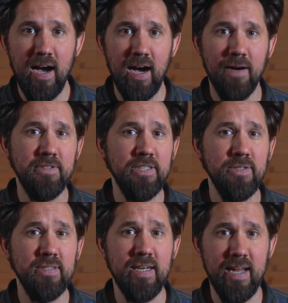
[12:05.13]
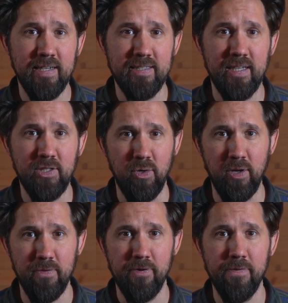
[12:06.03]
After using the Nature's Head
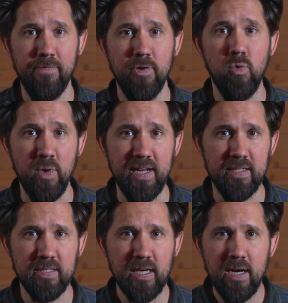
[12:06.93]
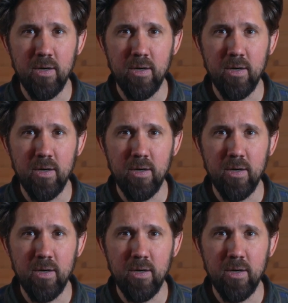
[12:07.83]
toilet for a few weeks,